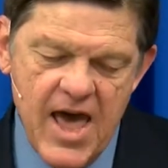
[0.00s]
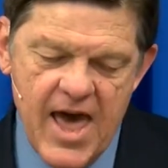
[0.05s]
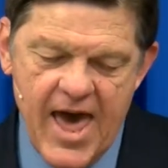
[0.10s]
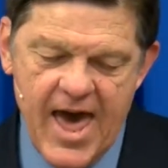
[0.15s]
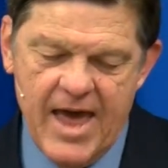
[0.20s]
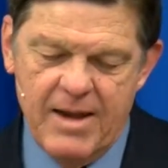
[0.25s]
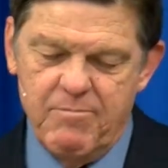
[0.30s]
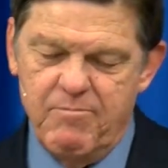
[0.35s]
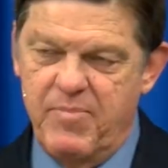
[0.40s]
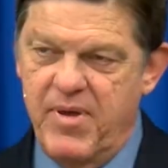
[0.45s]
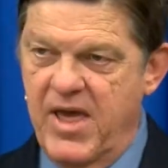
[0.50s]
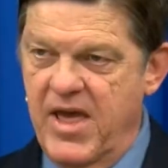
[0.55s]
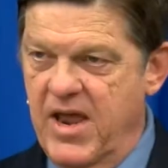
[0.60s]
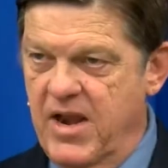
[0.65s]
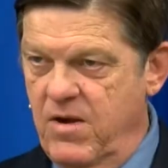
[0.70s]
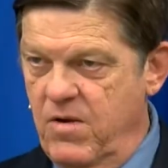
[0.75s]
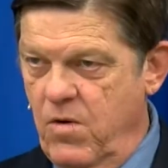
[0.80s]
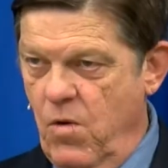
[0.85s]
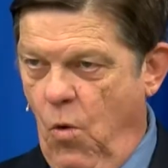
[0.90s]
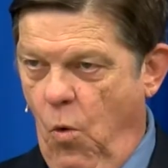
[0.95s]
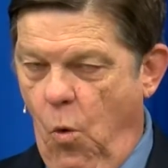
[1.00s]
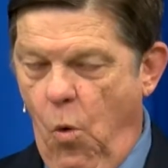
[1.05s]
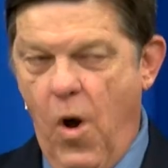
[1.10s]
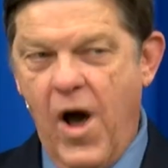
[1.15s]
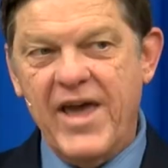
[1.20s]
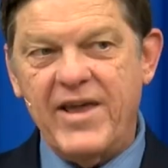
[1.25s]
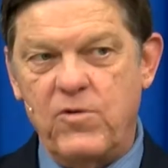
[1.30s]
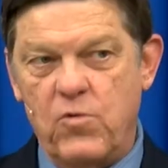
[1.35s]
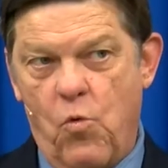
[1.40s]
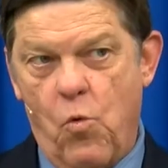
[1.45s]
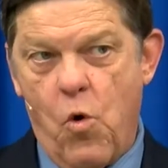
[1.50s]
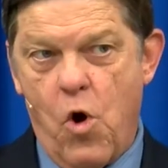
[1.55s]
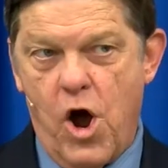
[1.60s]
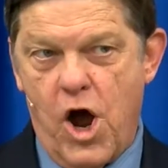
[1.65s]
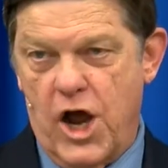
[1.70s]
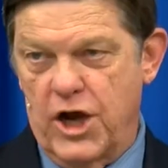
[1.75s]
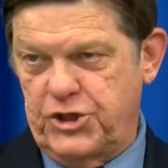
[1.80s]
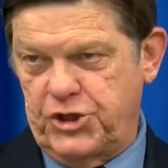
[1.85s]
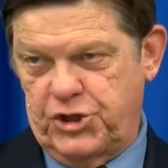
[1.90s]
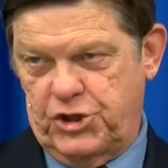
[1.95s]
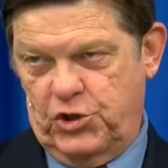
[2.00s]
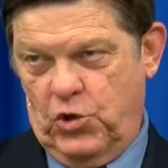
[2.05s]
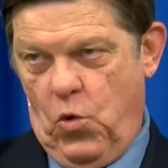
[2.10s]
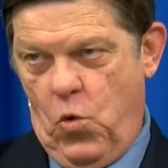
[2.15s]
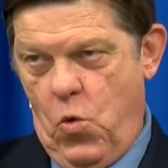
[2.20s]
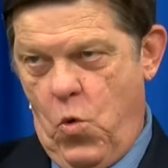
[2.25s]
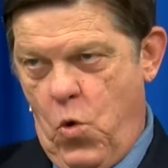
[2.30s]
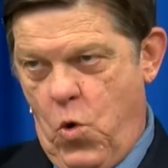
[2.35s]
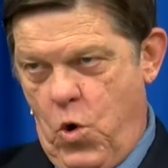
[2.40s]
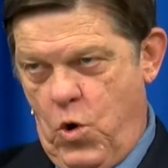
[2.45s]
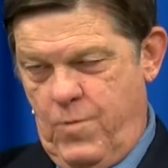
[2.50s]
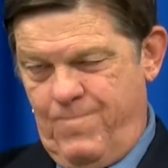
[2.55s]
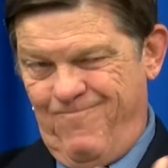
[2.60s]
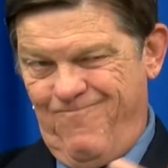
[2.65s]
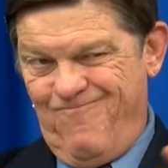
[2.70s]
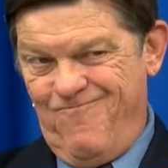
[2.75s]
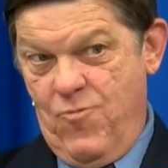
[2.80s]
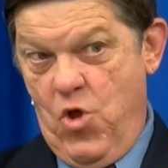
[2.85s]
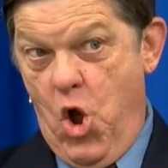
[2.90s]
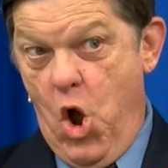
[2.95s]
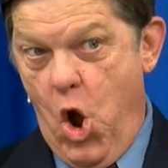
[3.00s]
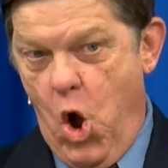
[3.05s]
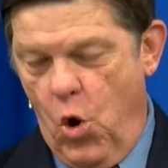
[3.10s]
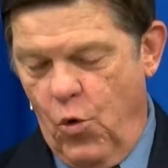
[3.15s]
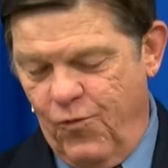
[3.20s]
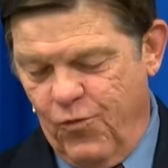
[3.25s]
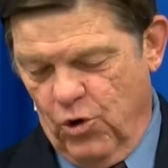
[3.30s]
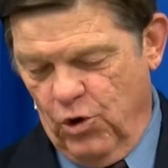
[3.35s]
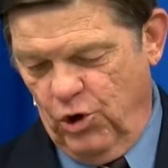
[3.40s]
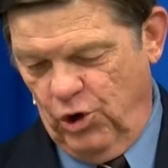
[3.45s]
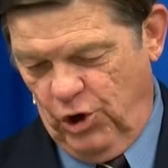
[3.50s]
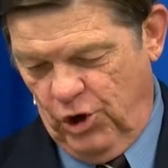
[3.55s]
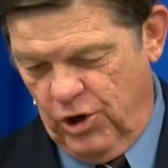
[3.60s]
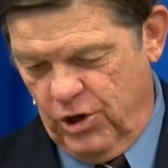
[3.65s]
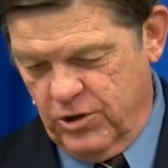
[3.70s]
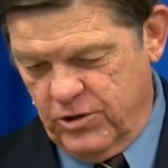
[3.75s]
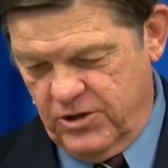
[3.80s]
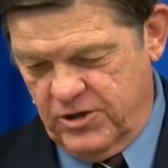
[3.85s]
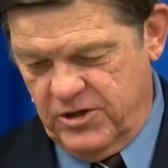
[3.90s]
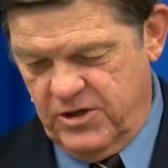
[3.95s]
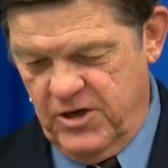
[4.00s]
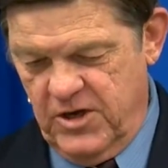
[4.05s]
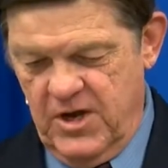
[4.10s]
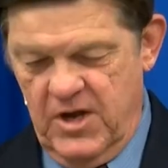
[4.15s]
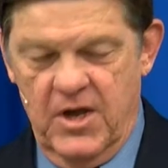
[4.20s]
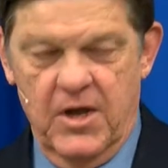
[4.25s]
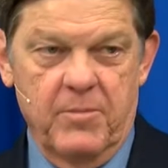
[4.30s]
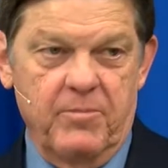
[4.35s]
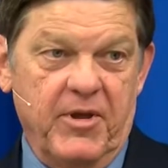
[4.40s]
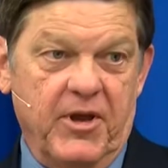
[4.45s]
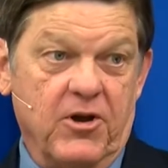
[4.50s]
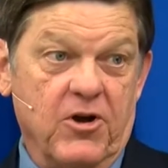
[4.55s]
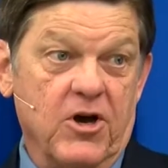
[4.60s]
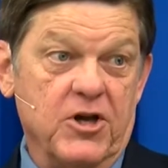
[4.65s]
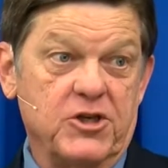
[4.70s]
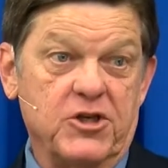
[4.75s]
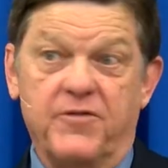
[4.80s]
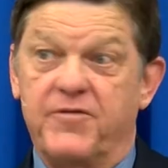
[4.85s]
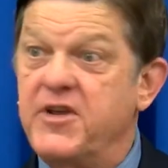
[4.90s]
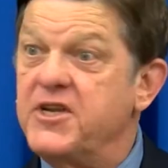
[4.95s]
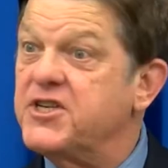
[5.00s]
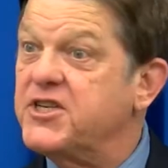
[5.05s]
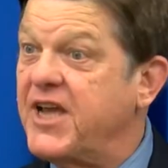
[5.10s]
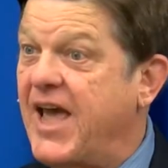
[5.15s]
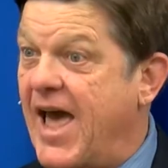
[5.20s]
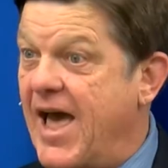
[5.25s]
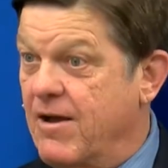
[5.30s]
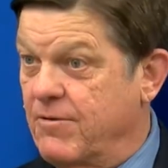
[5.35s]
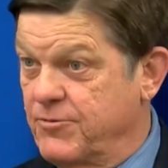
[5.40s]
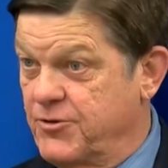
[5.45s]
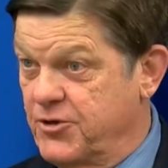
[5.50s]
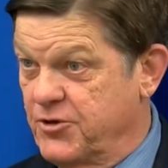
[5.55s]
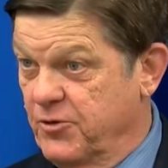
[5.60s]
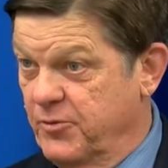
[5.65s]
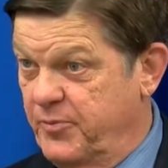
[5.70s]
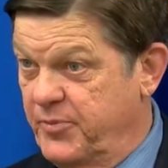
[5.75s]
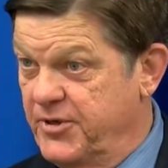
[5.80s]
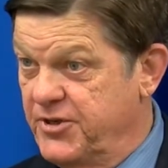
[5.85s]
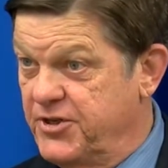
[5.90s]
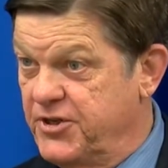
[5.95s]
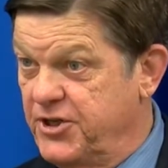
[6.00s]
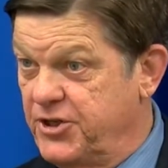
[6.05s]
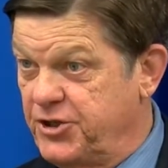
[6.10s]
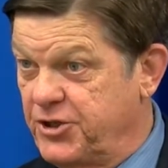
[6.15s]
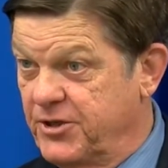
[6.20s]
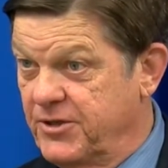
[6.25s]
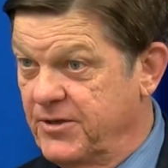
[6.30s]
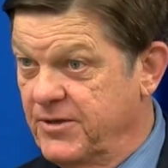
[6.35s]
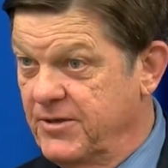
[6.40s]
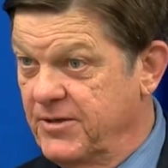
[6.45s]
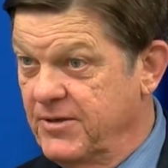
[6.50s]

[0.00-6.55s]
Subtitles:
had been whitewashed or overlooked because of his council position.